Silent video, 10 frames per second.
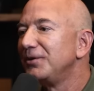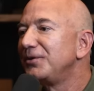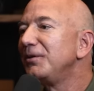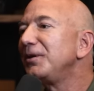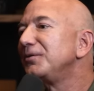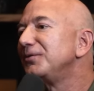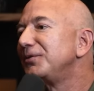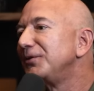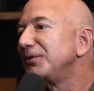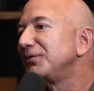theoretical
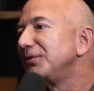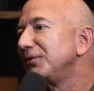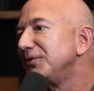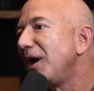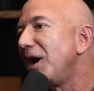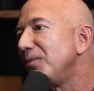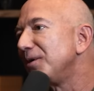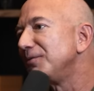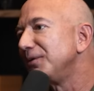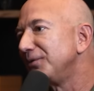physics is not
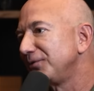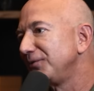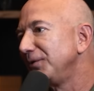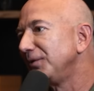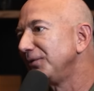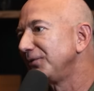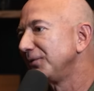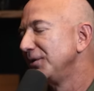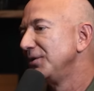one of those fields